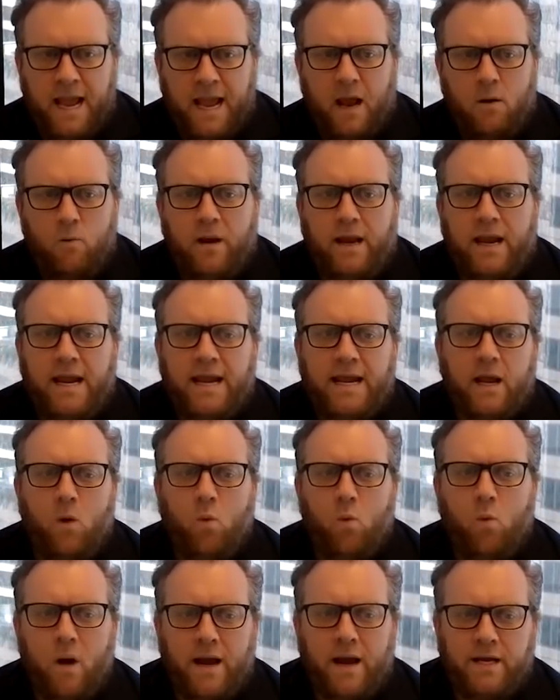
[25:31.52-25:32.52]
And we're getting
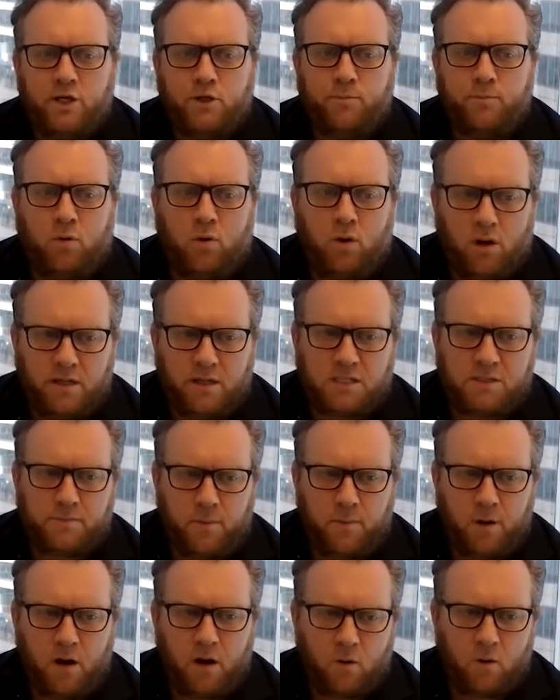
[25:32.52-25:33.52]
a wage price
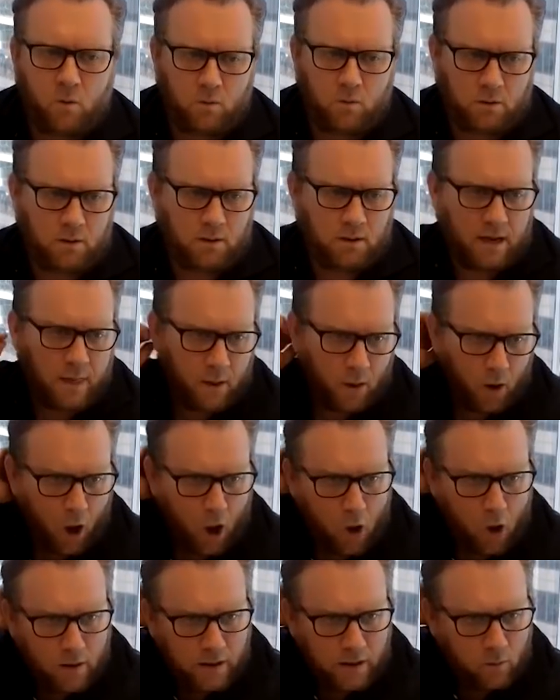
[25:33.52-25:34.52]
spiral. And the
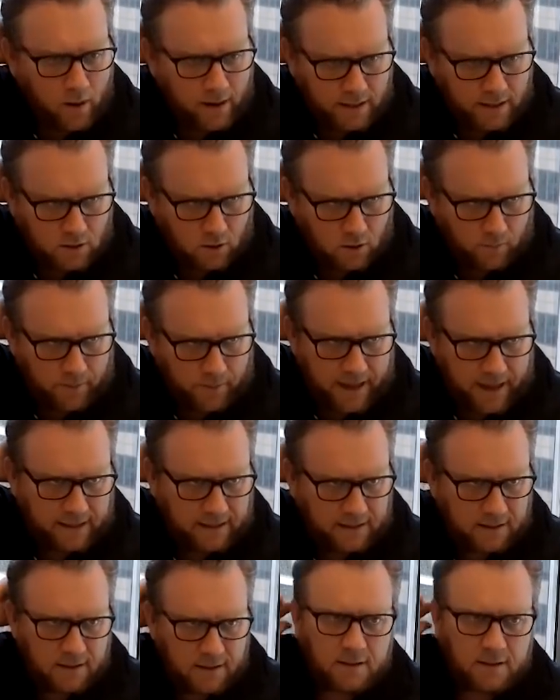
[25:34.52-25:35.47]
only way to stop that